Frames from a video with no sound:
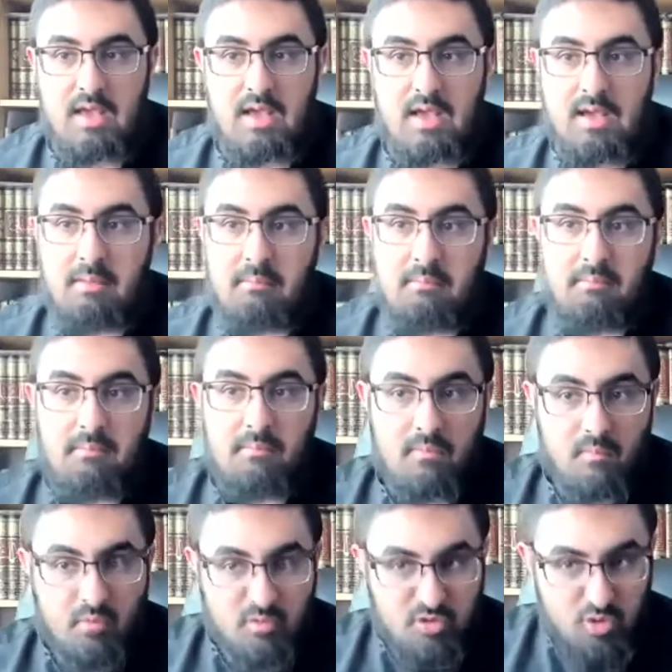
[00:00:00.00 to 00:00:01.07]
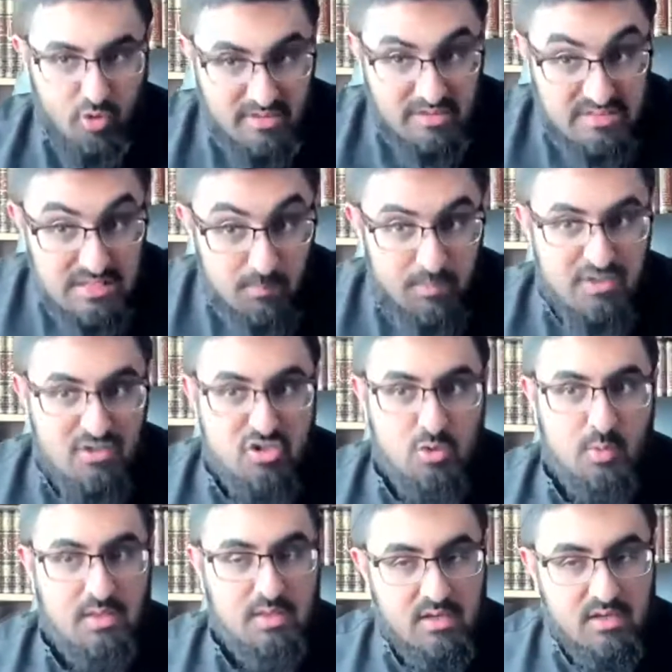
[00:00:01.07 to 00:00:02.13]
going deep
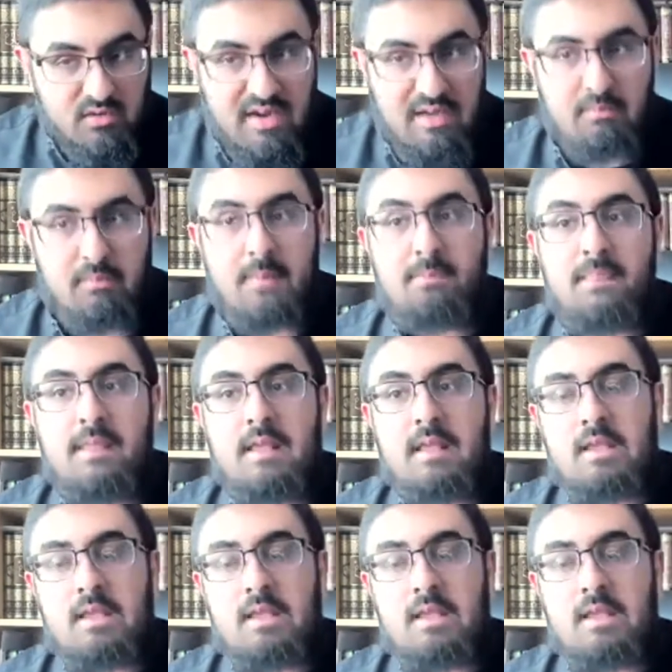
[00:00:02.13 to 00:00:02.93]
into it, the grammar,